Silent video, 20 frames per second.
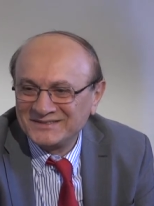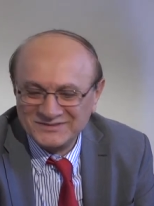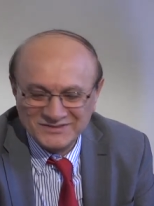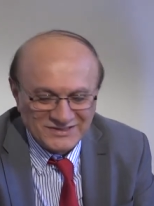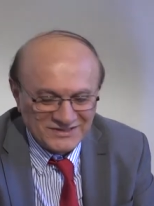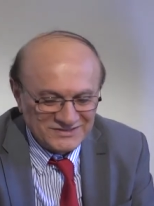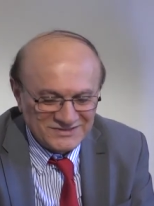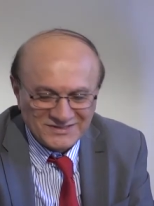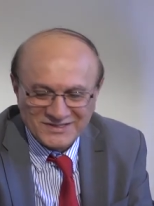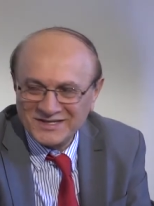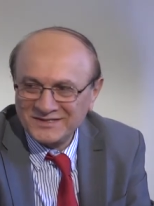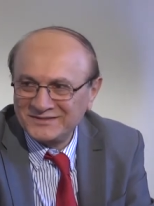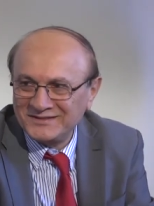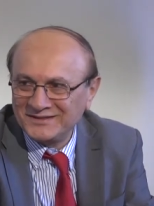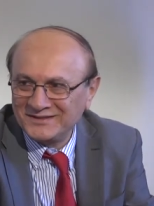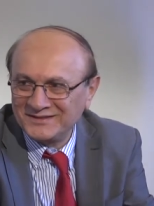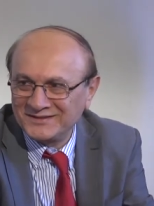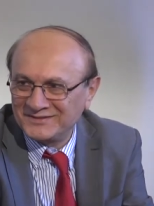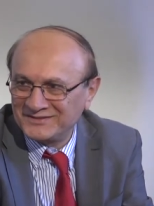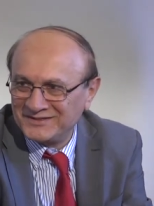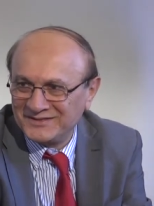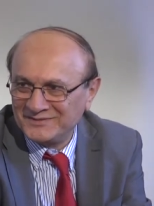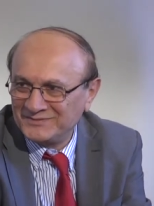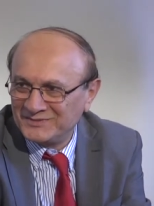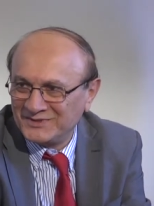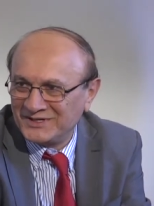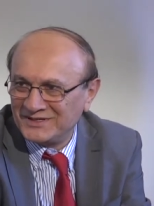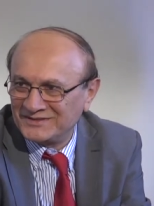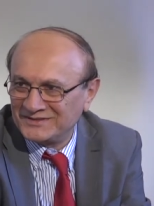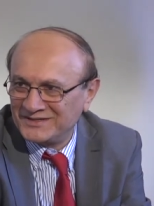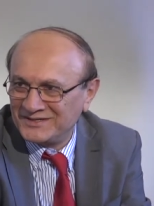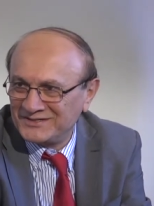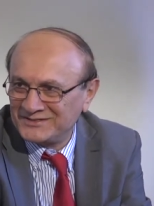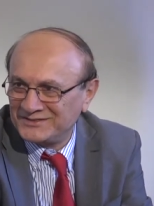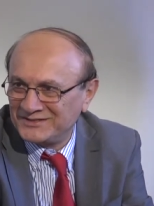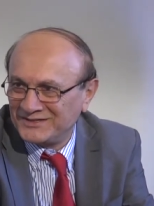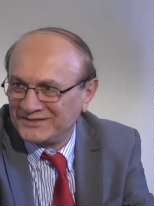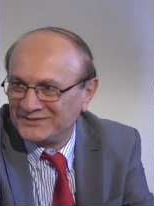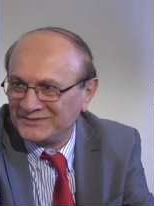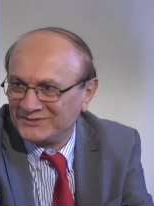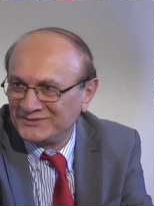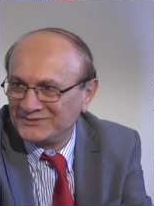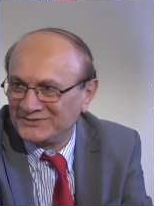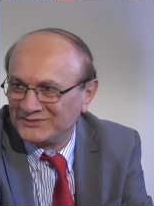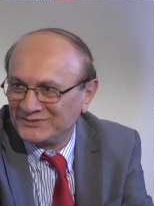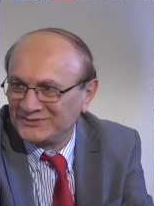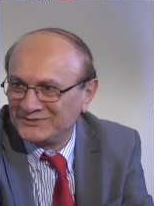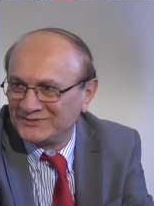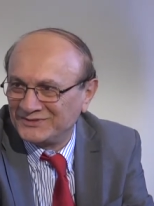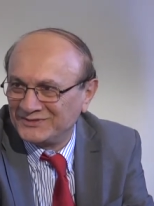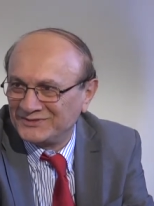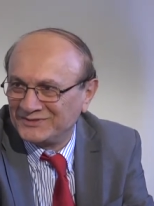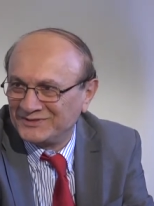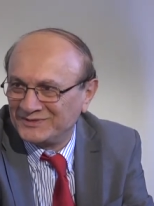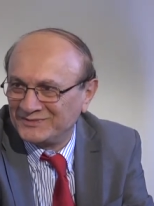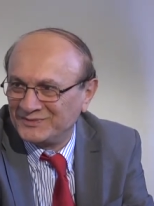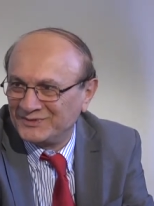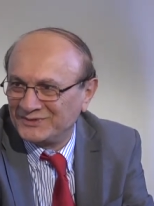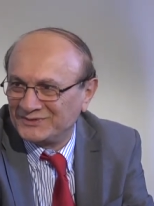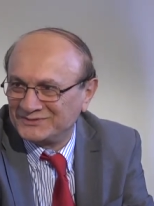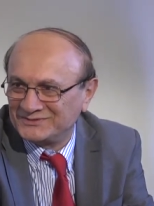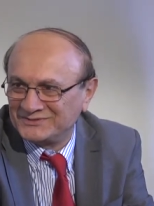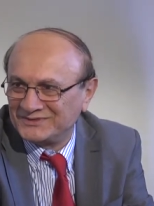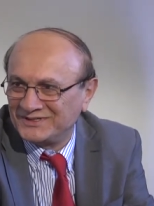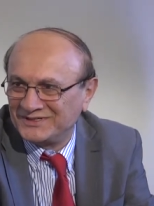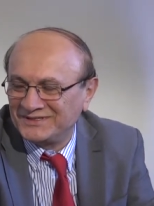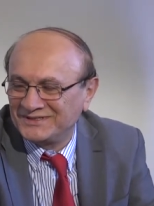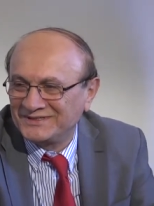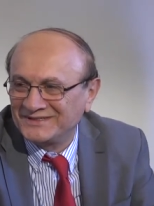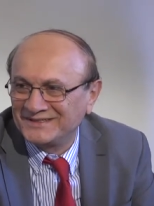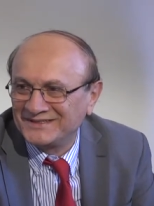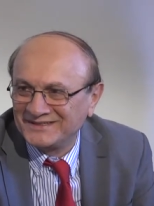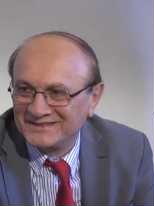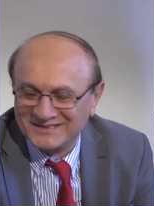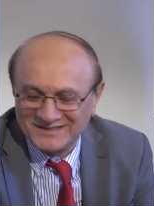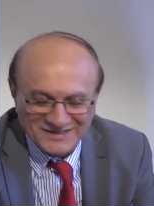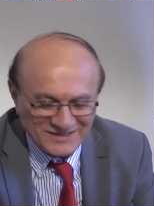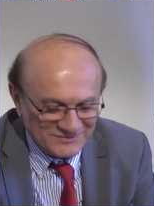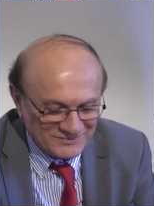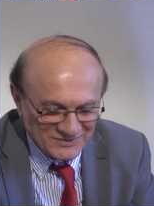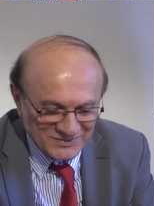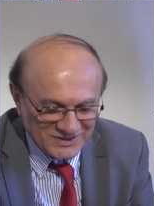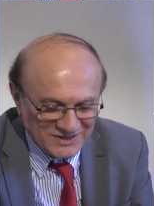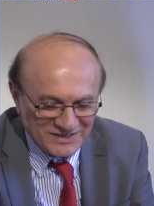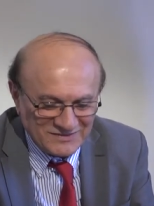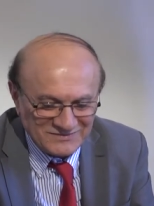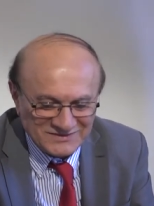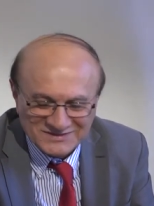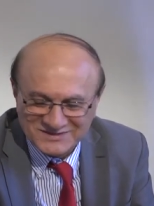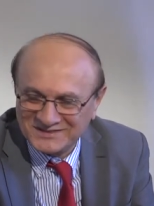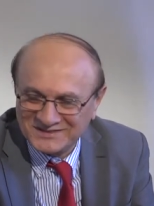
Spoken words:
there's nothing Kim Kardashian on the bond, right? We haven't